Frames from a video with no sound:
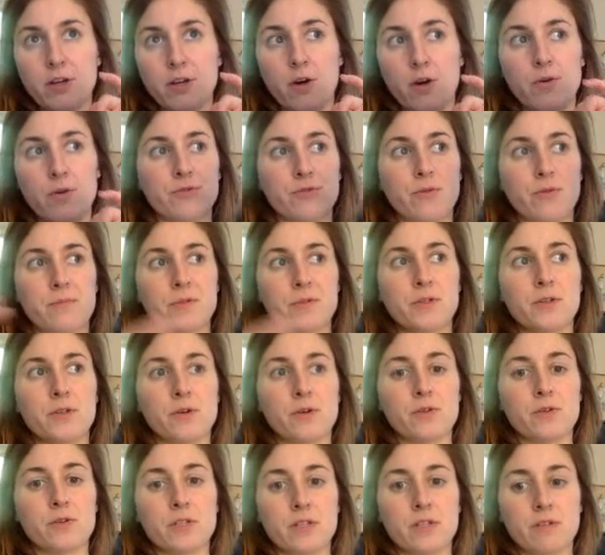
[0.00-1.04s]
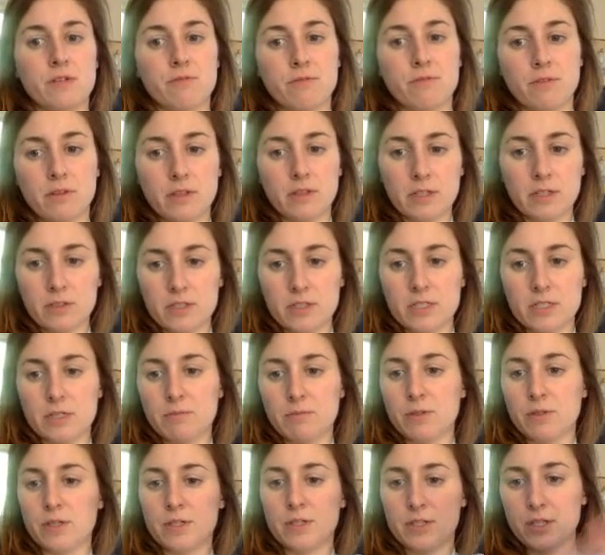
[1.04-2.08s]
Always remember you go to the littlest
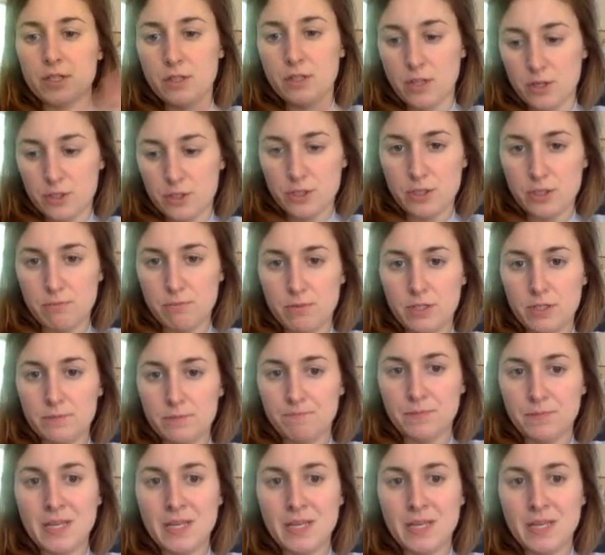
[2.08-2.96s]
number to the largest number.